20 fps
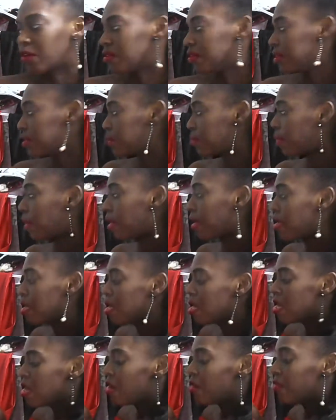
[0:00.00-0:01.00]
this way.
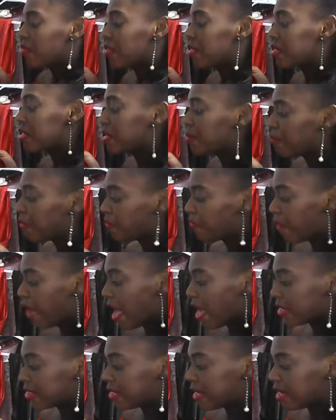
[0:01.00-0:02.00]
For the simple
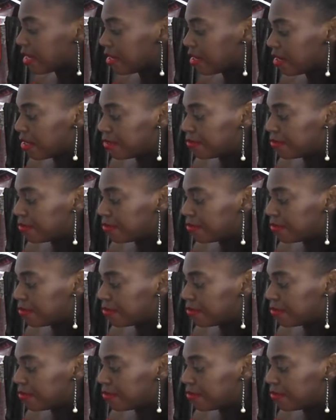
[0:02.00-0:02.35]
fact that